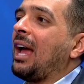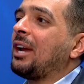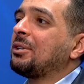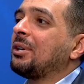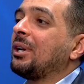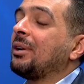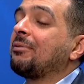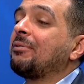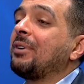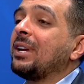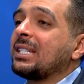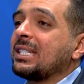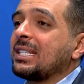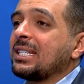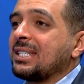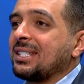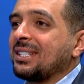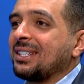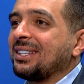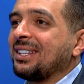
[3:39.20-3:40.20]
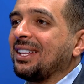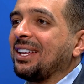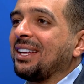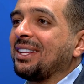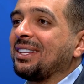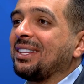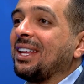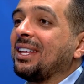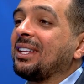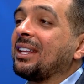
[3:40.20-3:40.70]
actually fits
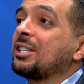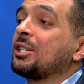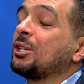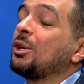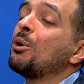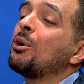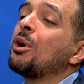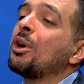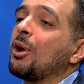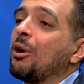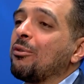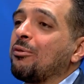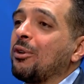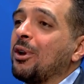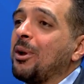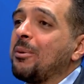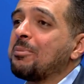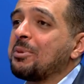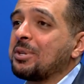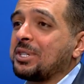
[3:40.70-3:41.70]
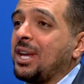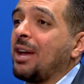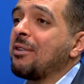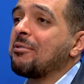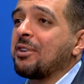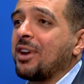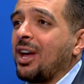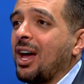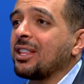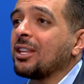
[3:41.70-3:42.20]
the slogan of Olympus,
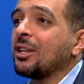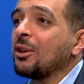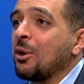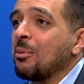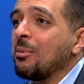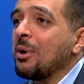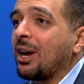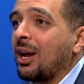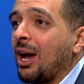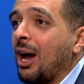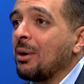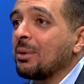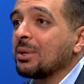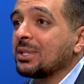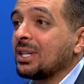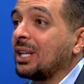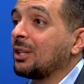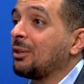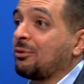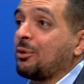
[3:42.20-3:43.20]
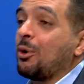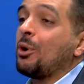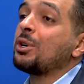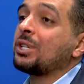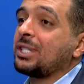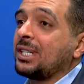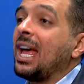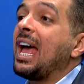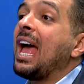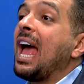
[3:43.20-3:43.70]
every adenoma counts. And of
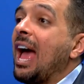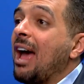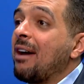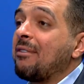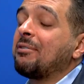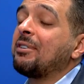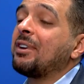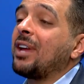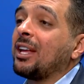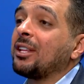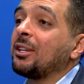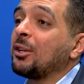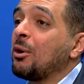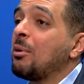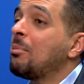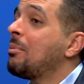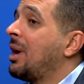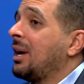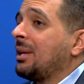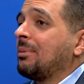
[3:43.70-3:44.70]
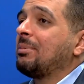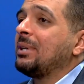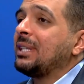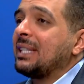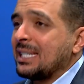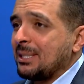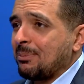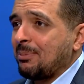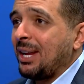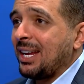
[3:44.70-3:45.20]
course, every adenoma might be
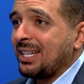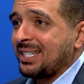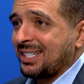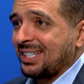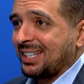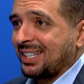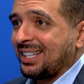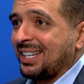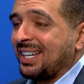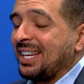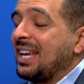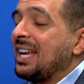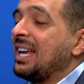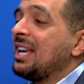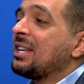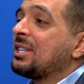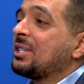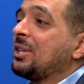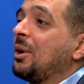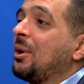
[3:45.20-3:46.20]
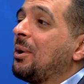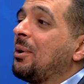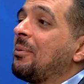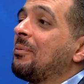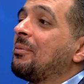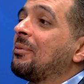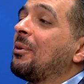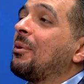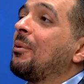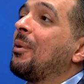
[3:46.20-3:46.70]
dysplastic.
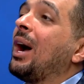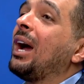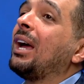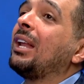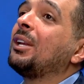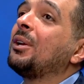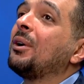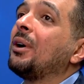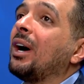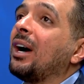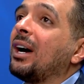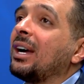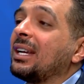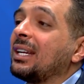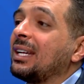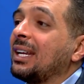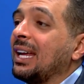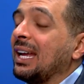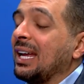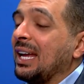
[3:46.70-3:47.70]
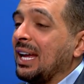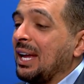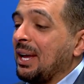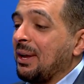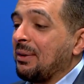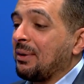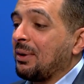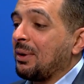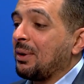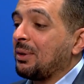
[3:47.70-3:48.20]
So while you are
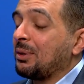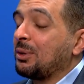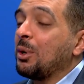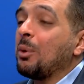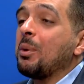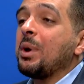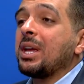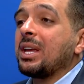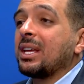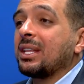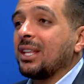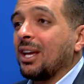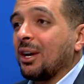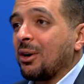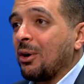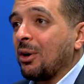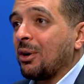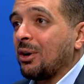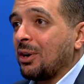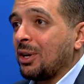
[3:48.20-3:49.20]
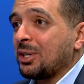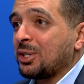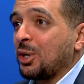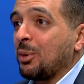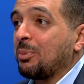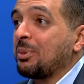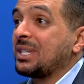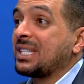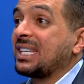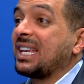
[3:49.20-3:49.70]
doing the
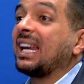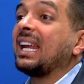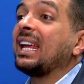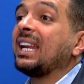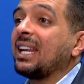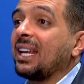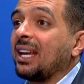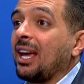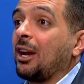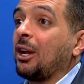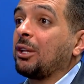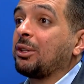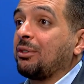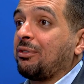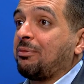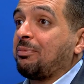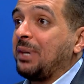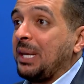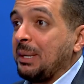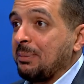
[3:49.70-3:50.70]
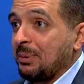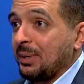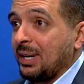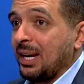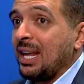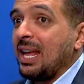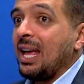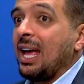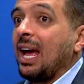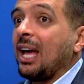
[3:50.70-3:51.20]
colonoscopy, screening a lot of
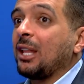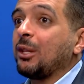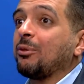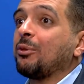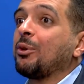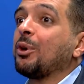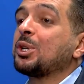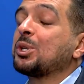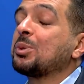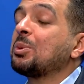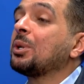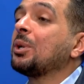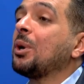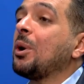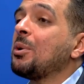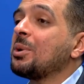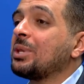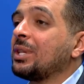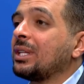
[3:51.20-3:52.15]
people, and of course we know